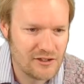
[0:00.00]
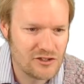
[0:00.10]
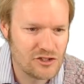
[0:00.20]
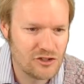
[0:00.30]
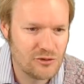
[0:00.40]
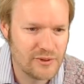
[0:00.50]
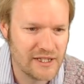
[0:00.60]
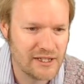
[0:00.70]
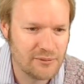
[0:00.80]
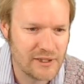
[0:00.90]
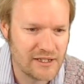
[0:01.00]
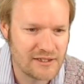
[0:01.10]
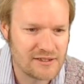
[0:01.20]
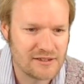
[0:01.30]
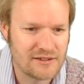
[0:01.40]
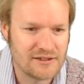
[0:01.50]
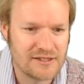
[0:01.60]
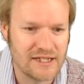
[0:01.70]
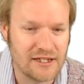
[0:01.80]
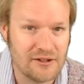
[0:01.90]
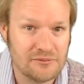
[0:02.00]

2b plus c.